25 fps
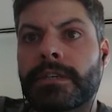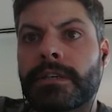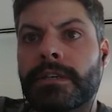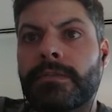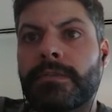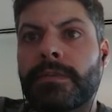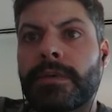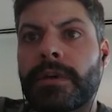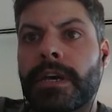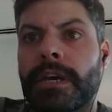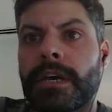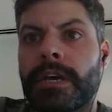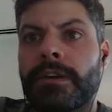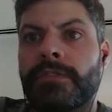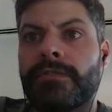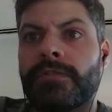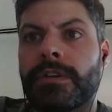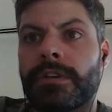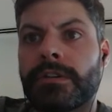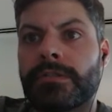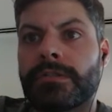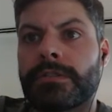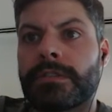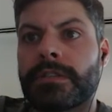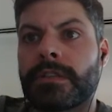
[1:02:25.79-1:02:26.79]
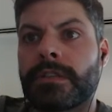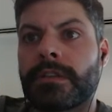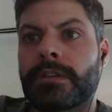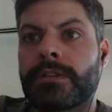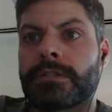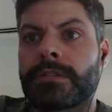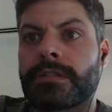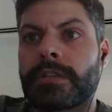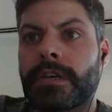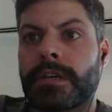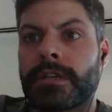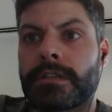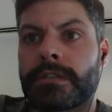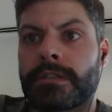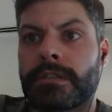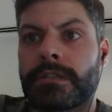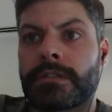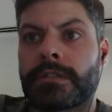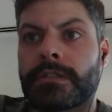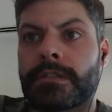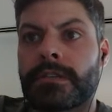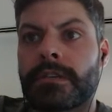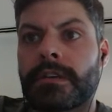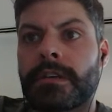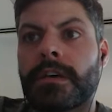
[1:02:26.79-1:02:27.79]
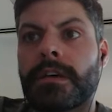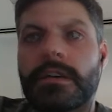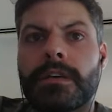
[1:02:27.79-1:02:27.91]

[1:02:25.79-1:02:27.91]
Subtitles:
ill-behaved nodes in their slices.